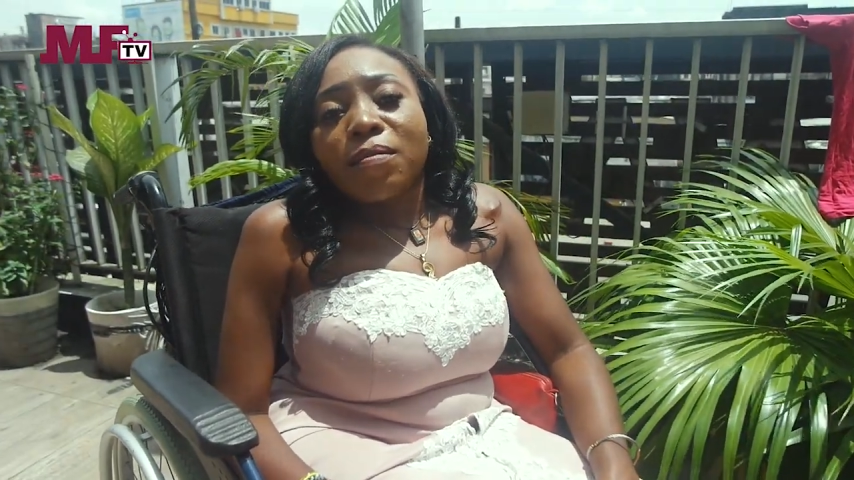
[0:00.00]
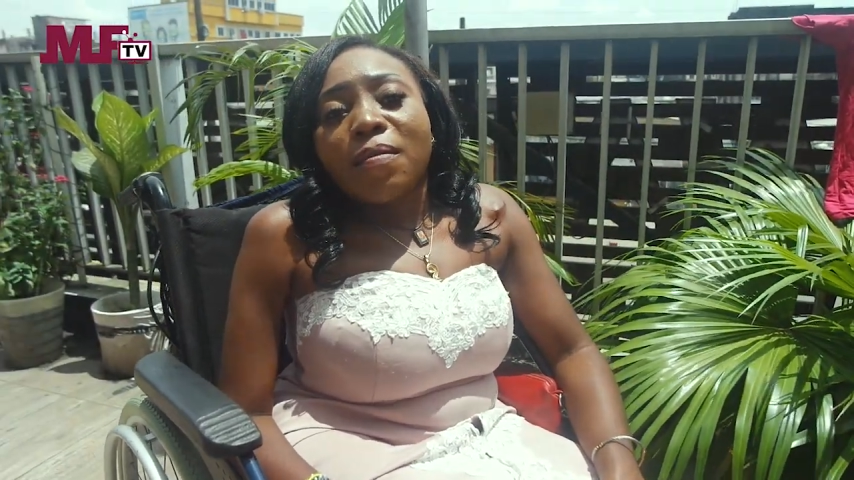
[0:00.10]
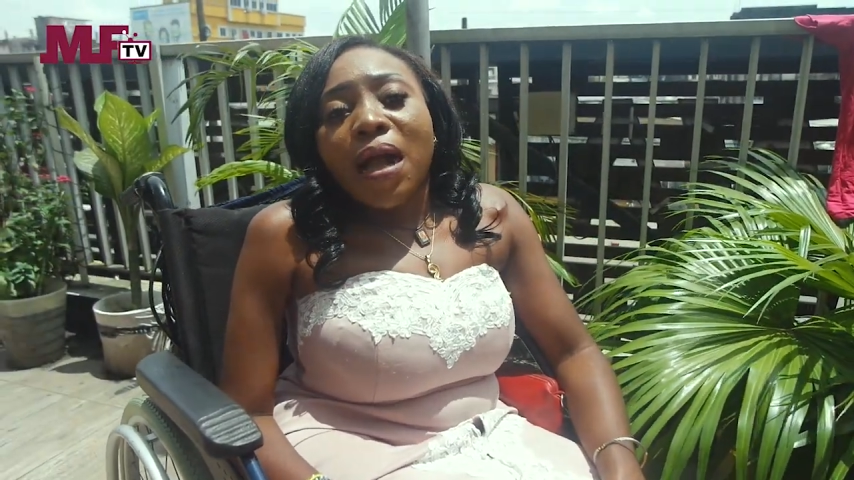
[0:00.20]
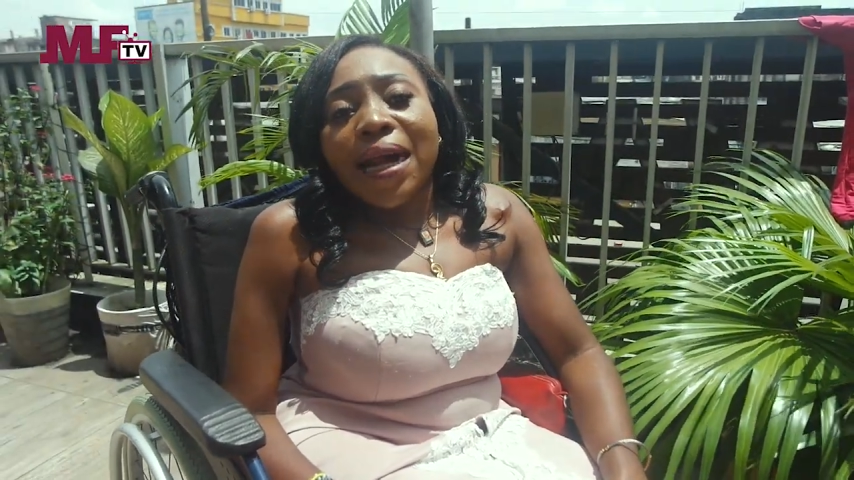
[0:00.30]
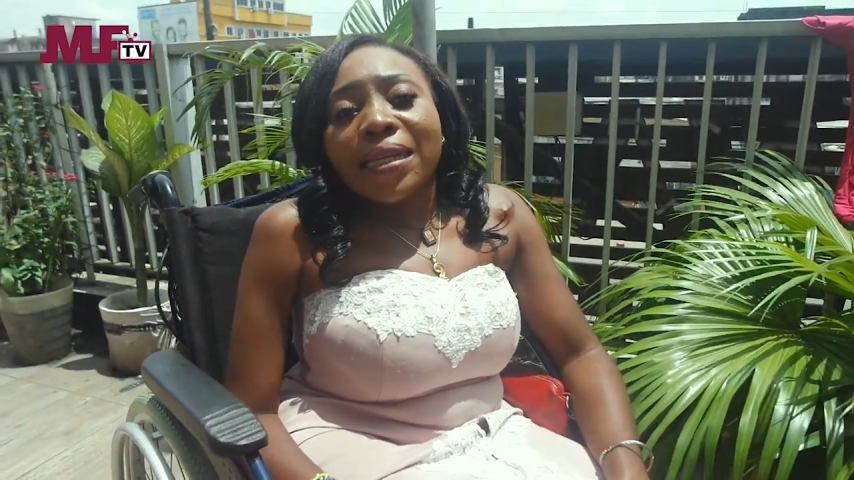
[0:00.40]

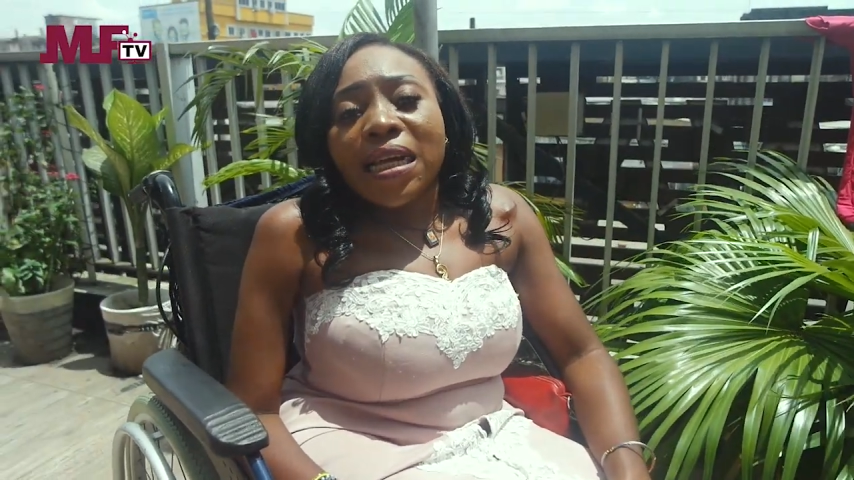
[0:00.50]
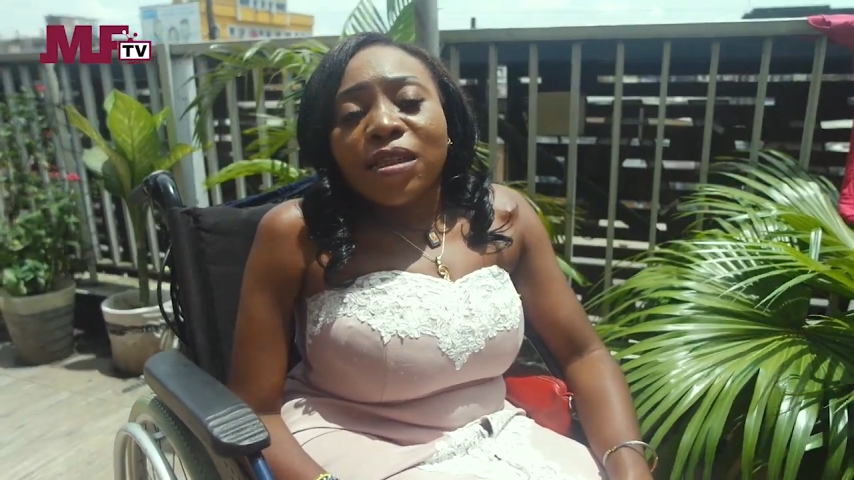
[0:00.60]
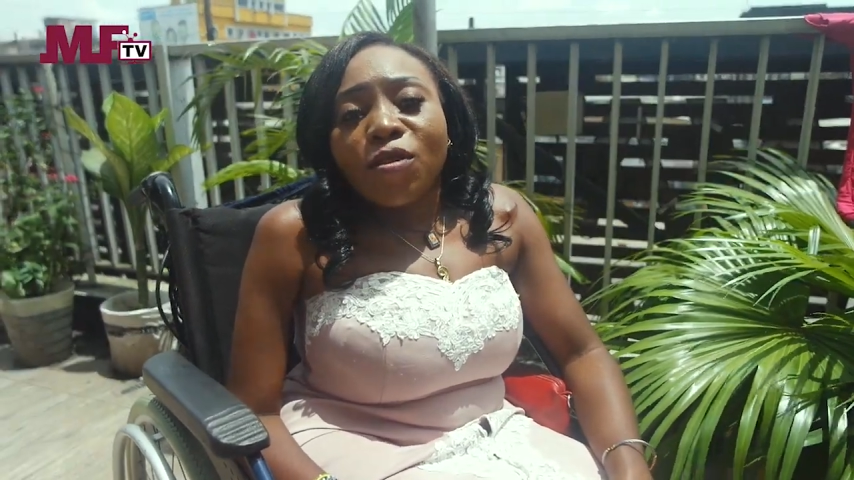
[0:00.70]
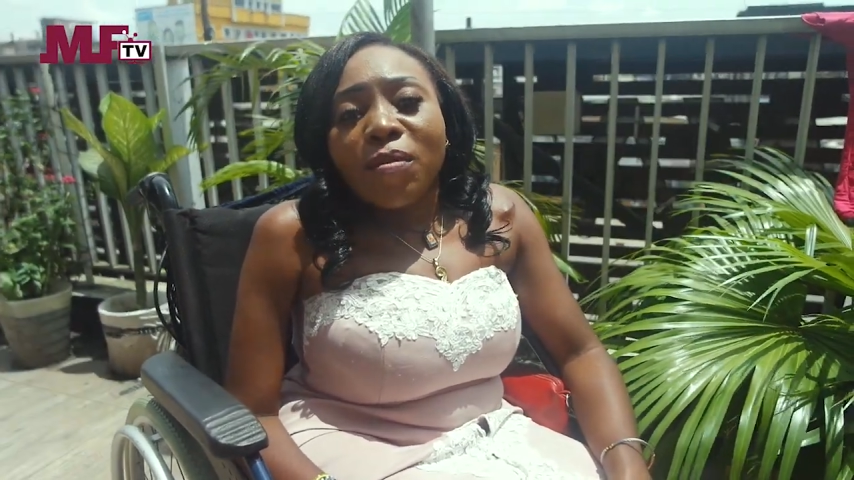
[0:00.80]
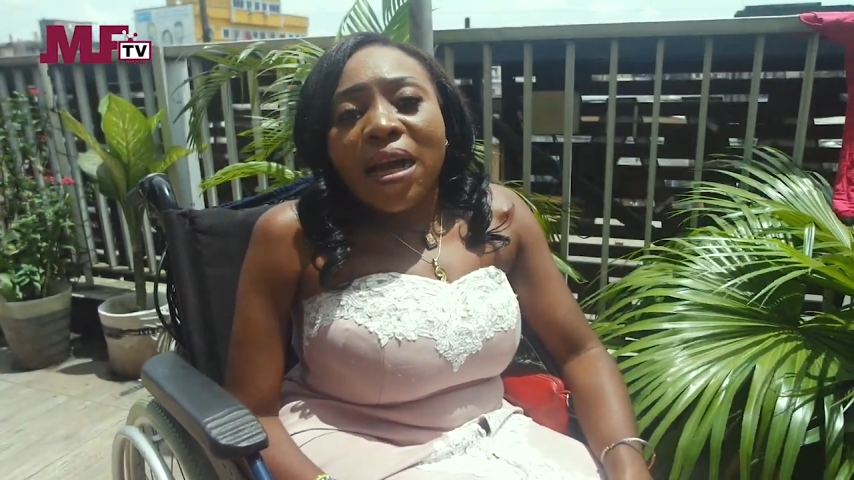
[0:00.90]
my
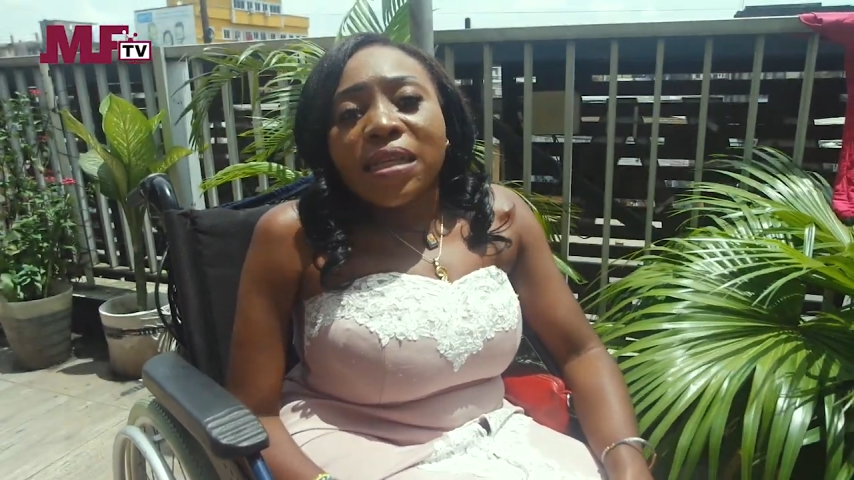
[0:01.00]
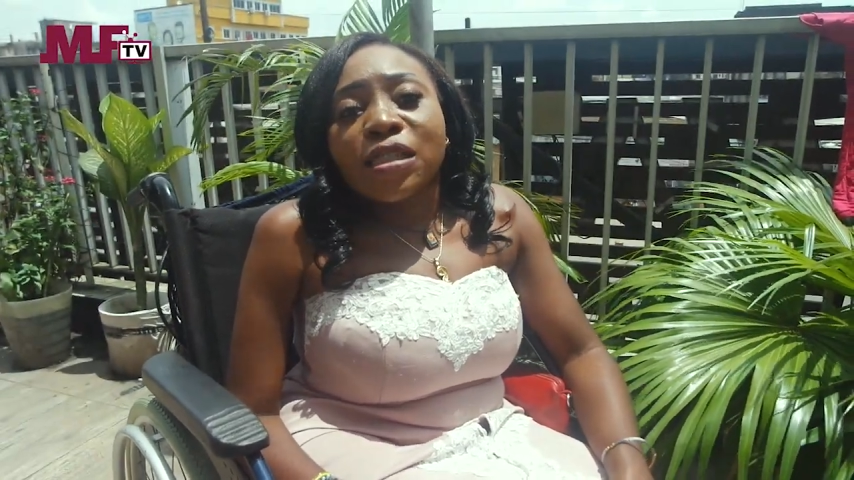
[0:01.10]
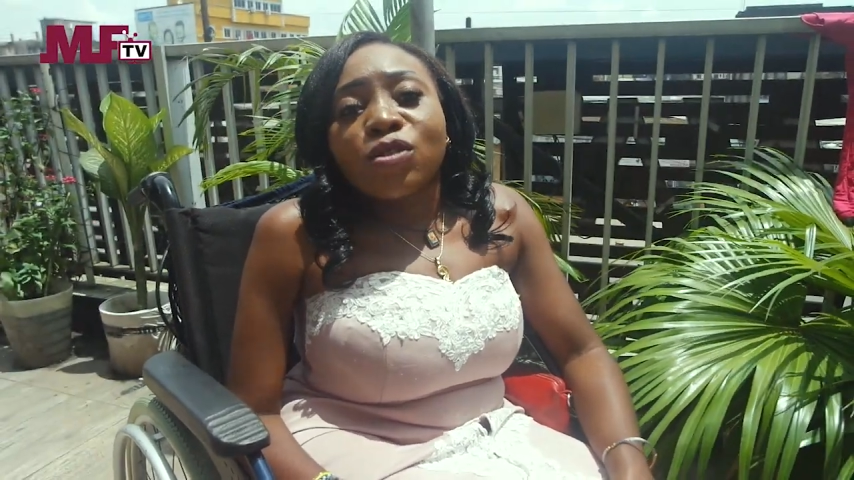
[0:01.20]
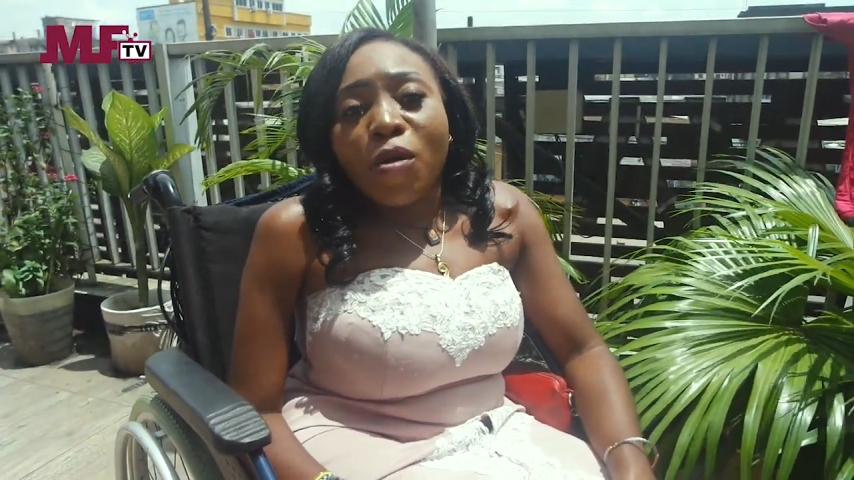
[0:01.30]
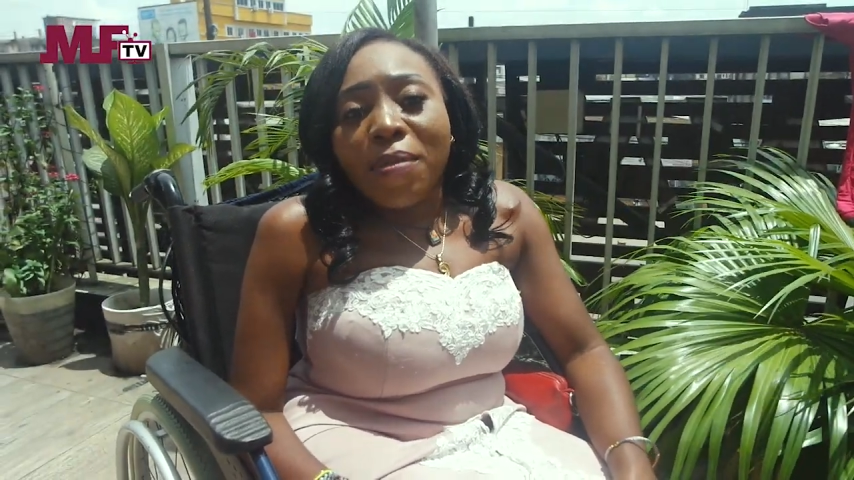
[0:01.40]
candidate number
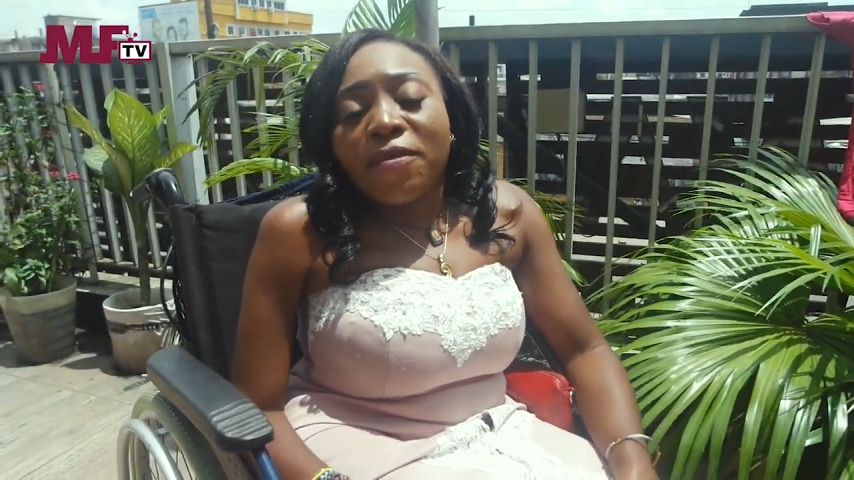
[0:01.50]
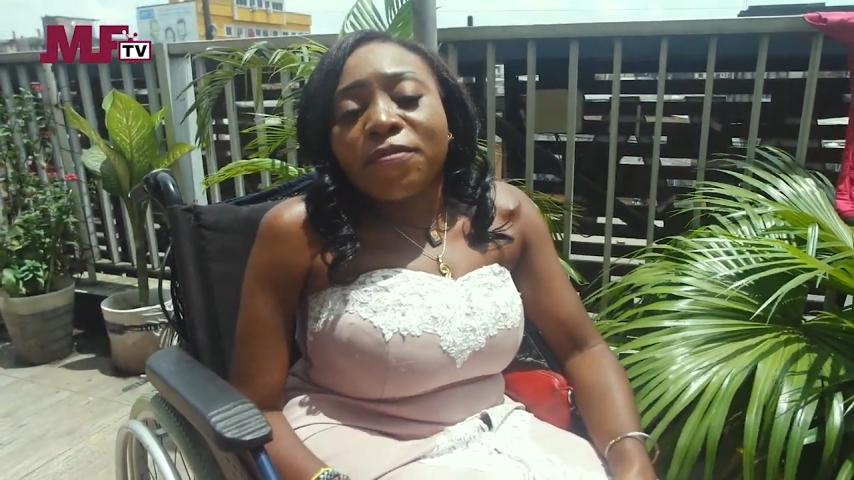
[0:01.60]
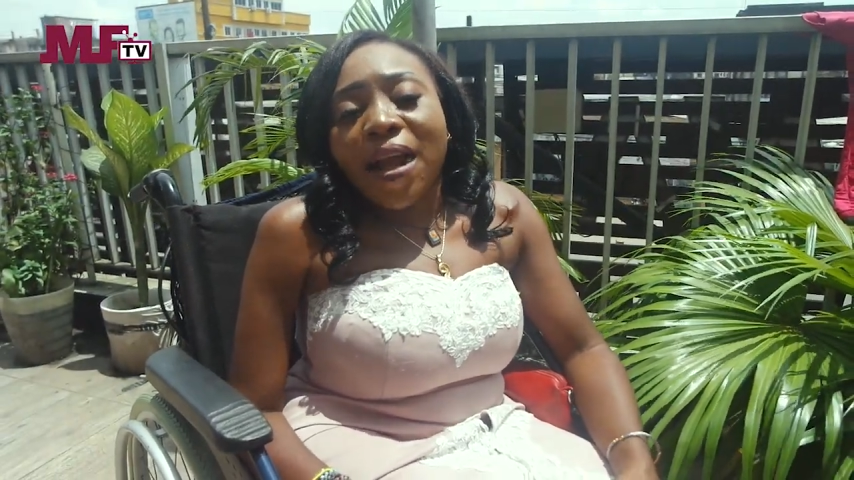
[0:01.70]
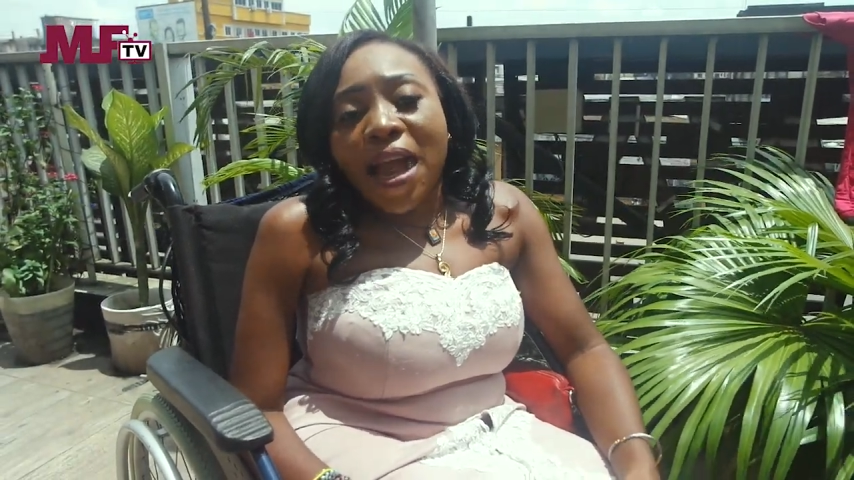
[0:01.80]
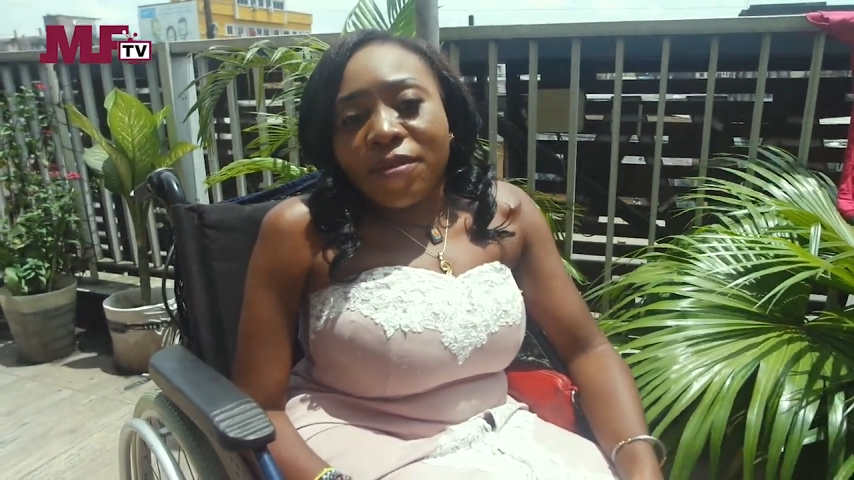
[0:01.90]
is number
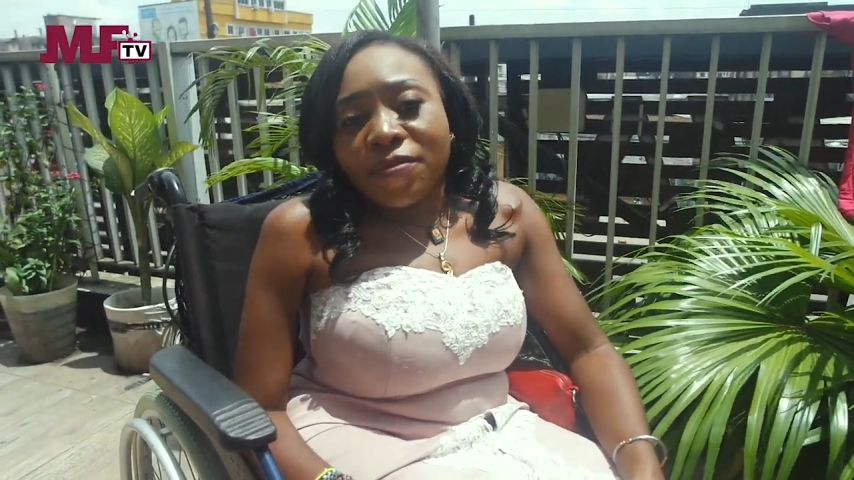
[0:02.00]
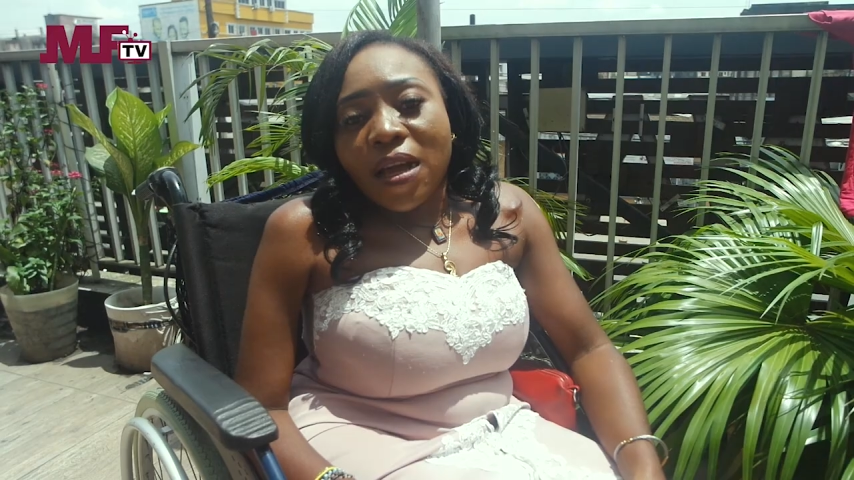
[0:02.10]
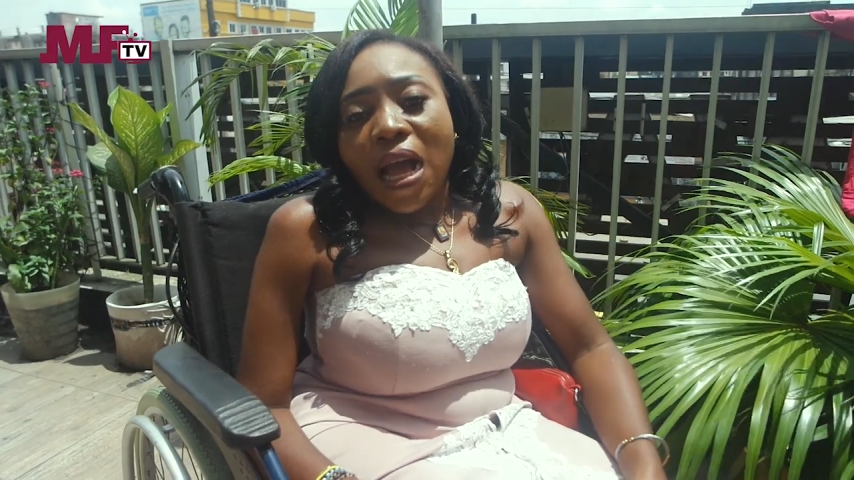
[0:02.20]
5,